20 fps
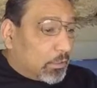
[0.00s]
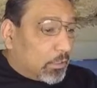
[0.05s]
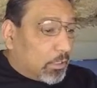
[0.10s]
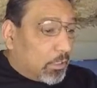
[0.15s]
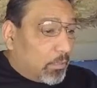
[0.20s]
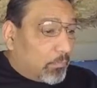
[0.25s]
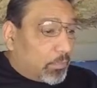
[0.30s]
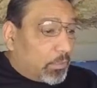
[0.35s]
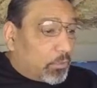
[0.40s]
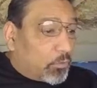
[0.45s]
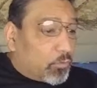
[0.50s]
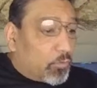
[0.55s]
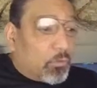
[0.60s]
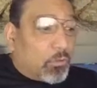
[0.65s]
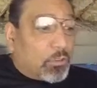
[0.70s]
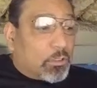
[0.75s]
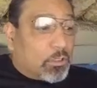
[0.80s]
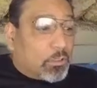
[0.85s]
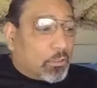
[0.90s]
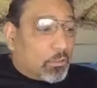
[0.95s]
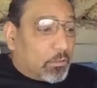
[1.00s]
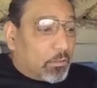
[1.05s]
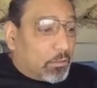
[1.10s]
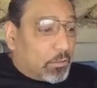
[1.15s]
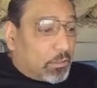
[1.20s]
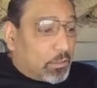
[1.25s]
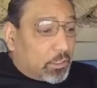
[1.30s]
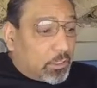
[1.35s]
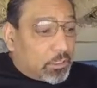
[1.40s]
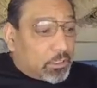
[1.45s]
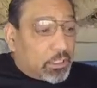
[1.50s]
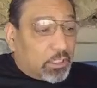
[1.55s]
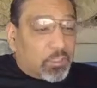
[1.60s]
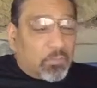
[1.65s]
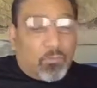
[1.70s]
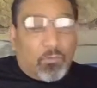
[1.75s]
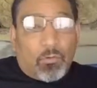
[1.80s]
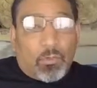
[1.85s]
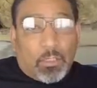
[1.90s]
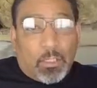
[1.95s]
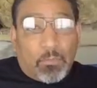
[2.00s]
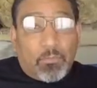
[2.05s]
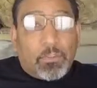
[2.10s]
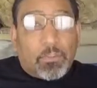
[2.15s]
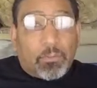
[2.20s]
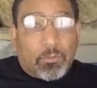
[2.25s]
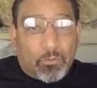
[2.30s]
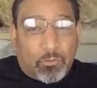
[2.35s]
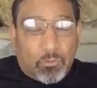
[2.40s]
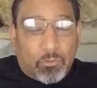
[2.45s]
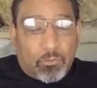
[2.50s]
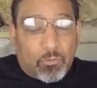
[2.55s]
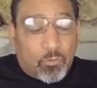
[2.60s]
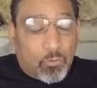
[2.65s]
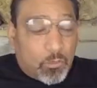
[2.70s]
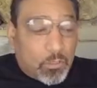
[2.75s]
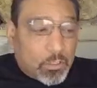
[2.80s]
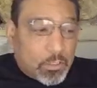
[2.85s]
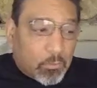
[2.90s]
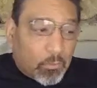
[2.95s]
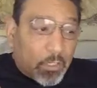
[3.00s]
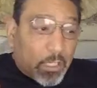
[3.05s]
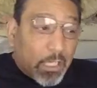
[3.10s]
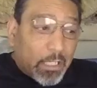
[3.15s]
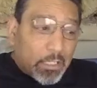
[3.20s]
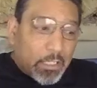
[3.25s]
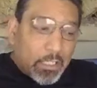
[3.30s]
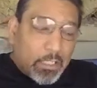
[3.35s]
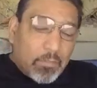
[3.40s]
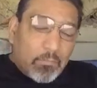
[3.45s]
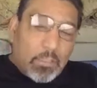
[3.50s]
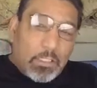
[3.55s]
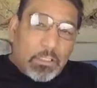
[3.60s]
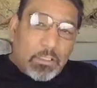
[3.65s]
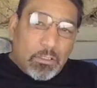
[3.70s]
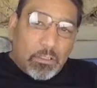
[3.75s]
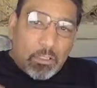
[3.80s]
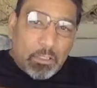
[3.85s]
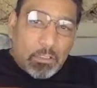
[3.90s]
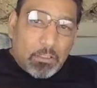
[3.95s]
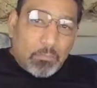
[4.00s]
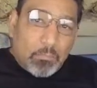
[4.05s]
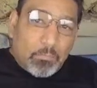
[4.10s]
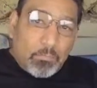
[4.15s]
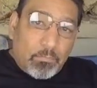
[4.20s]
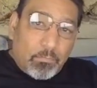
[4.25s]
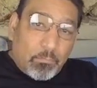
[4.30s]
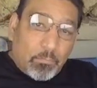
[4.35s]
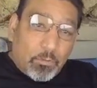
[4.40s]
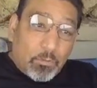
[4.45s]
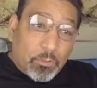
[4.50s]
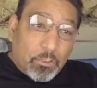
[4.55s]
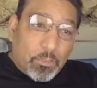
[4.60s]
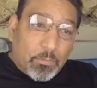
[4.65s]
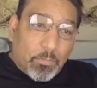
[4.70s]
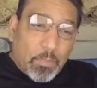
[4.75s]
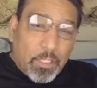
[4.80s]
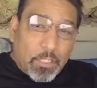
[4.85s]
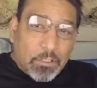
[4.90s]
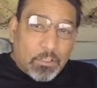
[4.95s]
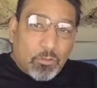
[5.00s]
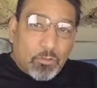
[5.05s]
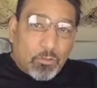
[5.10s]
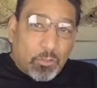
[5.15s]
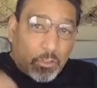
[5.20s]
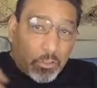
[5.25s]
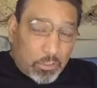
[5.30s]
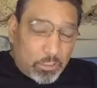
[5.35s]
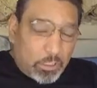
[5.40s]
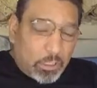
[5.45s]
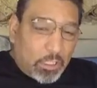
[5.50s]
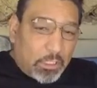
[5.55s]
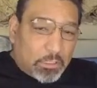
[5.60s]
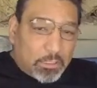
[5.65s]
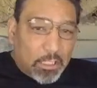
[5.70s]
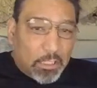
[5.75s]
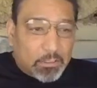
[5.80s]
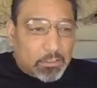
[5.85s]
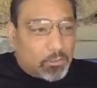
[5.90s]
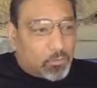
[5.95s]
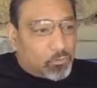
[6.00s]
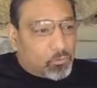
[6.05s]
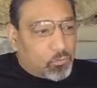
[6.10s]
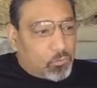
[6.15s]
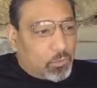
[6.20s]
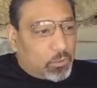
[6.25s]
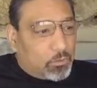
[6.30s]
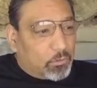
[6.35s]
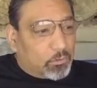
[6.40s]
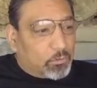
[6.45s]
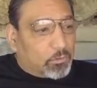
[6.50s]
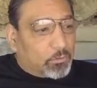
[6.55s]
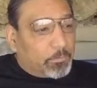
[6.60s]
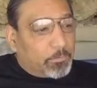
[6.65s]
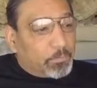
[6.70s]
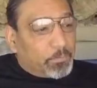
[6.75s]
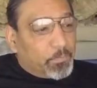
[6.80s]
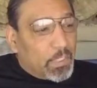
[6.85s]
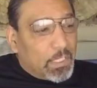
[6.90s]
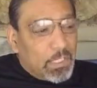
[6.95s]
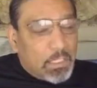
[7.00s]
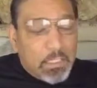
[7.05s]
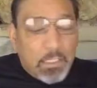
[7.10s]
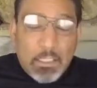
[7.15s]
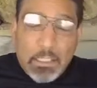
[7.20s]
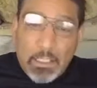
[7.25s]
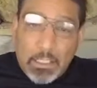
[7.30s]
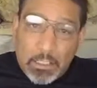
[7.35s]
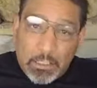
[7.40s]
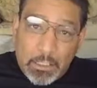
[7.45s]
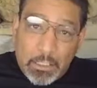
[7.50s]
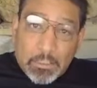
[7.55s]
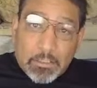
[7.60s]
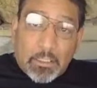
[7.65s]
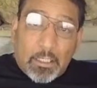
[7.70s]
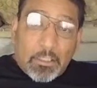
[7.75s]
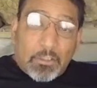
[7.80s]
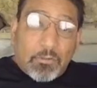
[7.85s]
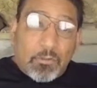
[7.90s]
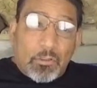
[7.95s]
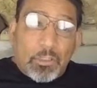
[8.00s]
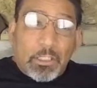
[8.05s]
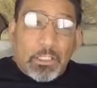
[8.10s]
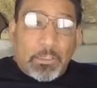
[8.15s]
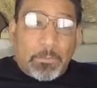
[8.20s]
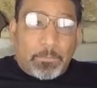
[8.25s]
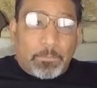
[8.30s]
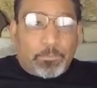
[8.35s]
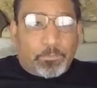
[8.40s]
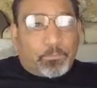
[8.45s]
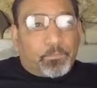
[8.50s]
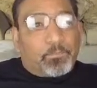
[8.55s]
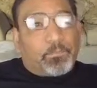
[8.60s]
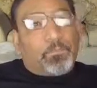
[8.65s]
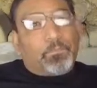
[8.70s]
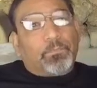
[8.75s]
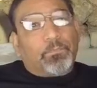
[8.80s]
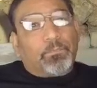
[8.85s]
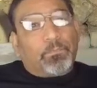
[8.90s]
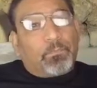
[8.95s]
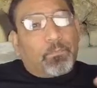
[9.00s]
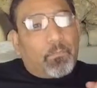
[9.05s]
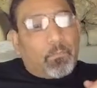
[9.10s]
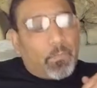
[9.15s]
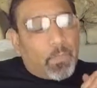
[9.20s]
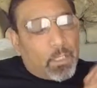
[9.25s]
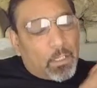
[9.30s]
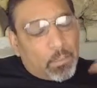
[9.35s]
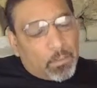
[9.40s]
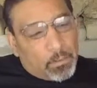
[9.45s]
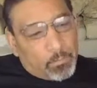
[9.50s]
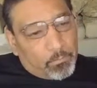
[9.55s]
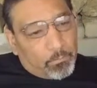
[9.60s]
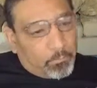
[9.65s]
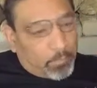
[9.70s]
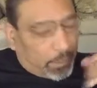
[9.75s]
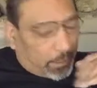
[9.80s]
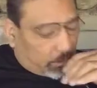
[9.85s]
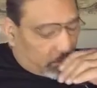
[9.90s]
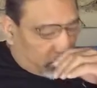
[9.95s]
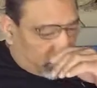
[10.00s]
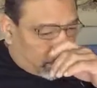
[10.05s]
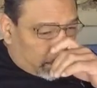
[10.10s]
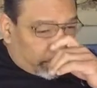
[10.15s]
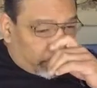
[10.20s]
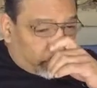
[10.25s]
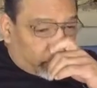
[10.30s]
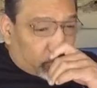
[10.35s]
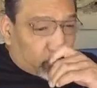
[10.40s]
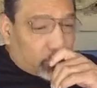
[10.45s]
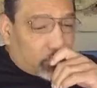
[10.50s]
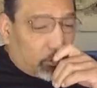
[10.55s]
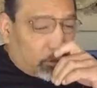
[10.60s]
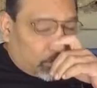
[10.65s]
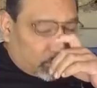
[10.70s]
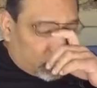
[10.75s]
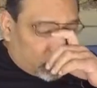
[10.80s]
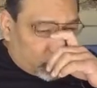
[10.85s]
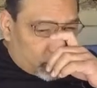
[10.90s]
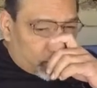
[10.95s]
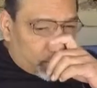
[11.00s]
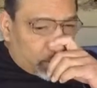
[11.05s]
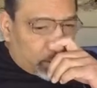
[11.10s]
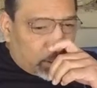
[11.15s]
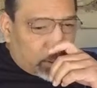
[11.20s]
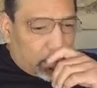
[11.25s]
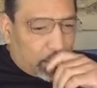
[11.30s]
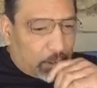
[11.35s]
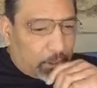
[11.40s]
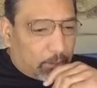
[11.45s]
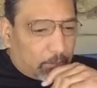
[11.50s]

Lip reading: coming towards the 6th floor, coming towards what I think he means the book depository, the assassin's windows. And that's actually back when I first saw the movie